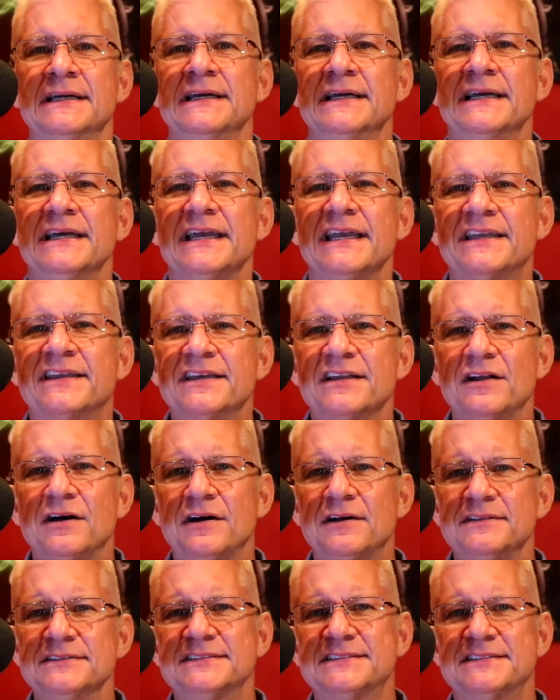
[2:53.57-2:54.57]
It could
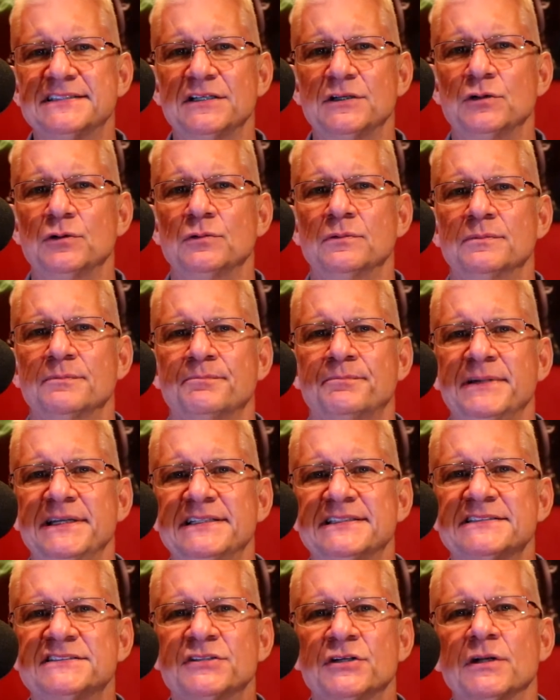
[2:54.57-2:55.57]
also be
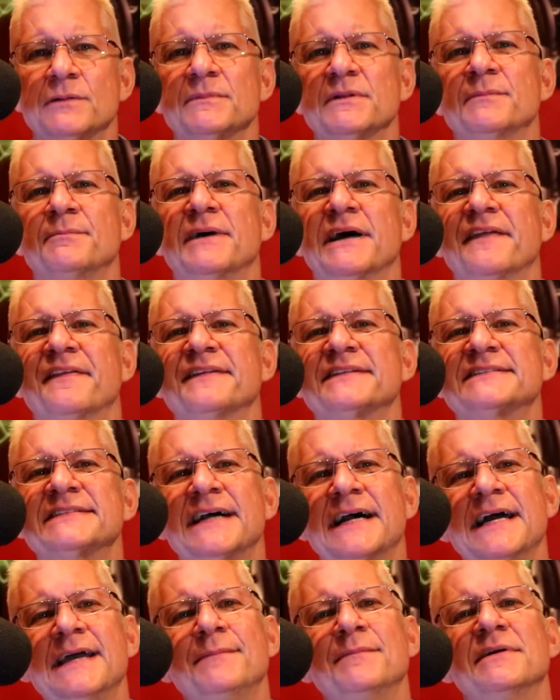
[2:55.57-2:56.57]
determined by the
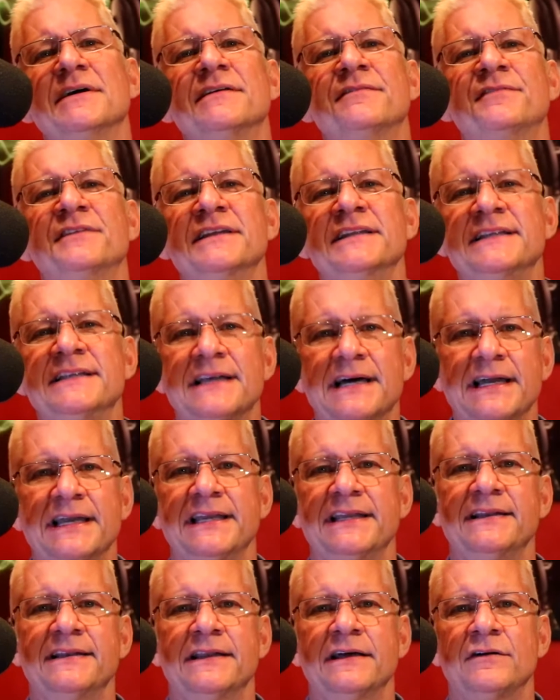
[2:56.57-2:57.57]
time of the
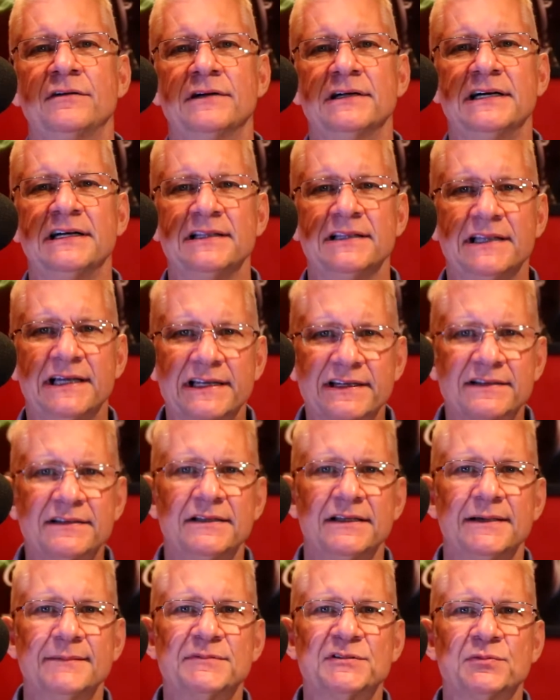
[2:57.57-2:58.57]
night. Now, a lot of
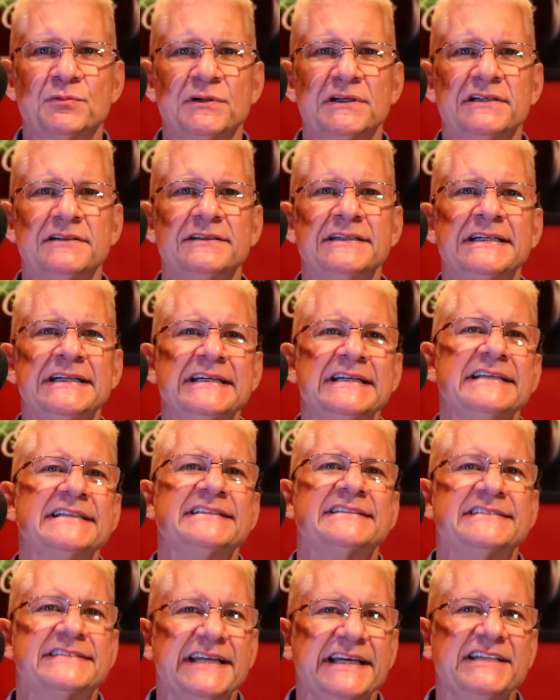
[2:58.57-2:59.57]
clubs will
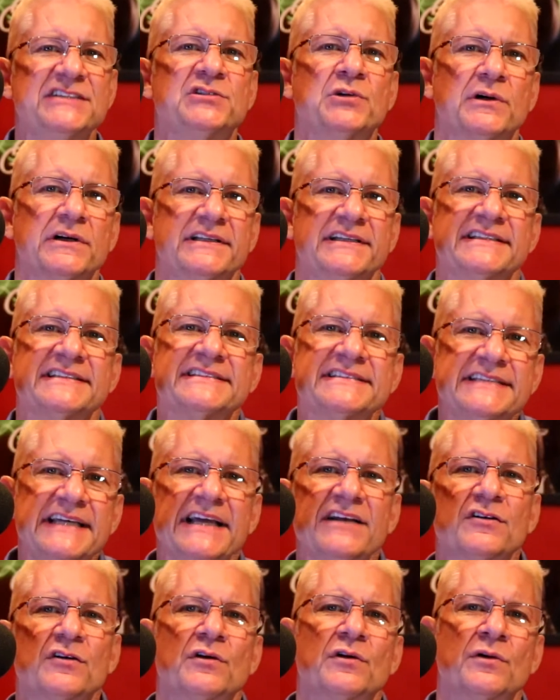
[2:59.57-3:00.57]
stay toward the
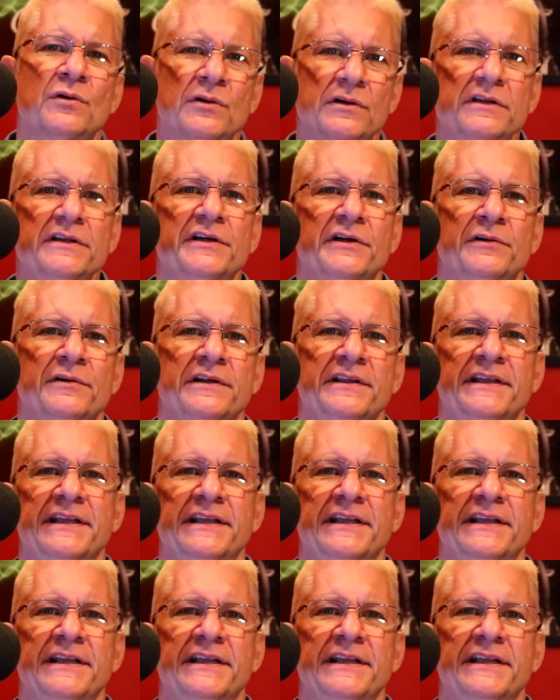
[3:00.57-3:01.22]
center earlier in the